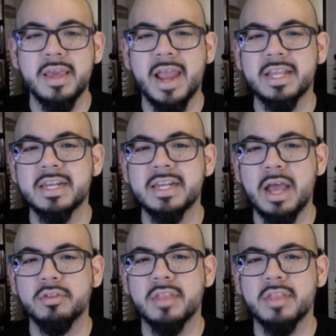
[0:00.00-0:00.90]
and he
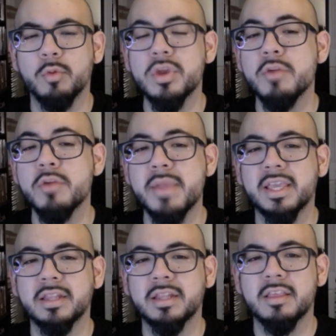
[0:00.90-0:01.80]
announces that we are
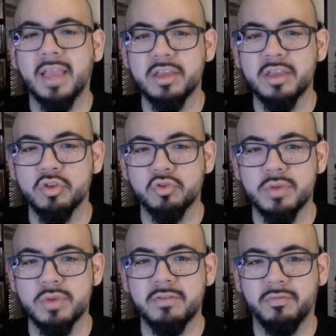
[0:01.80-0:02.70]
making this a
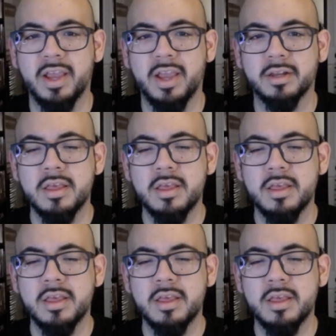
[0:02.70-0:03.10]
street fight.